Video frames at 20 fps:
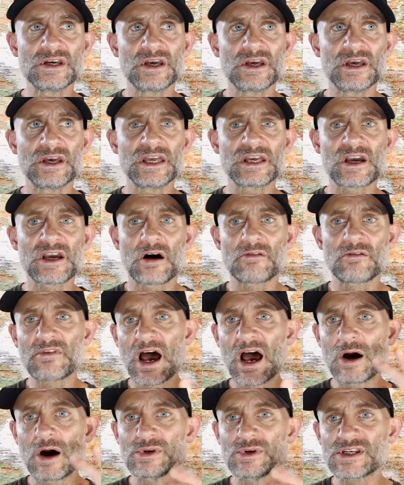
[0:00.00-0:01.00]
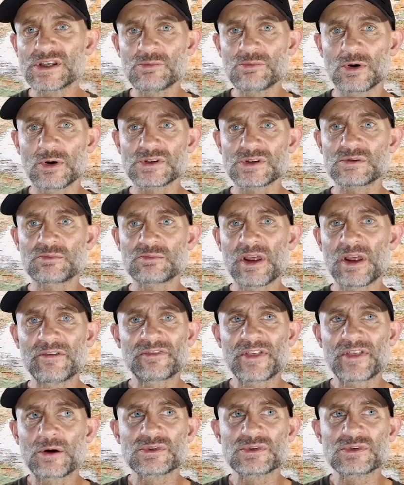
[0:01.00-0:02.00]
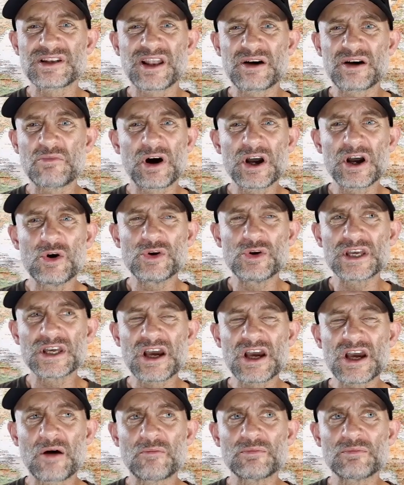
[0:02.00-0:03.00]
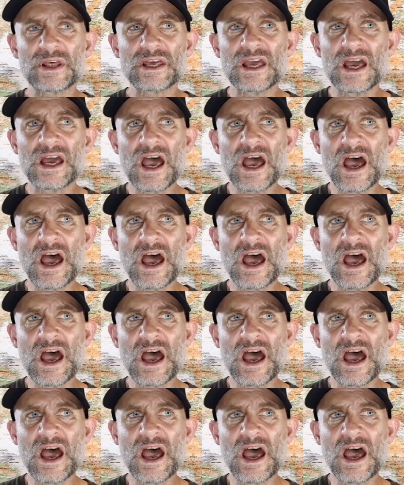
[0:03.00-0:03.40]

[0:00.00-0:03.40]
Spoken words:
He'd come round, we smoked spliff. That was like my only company.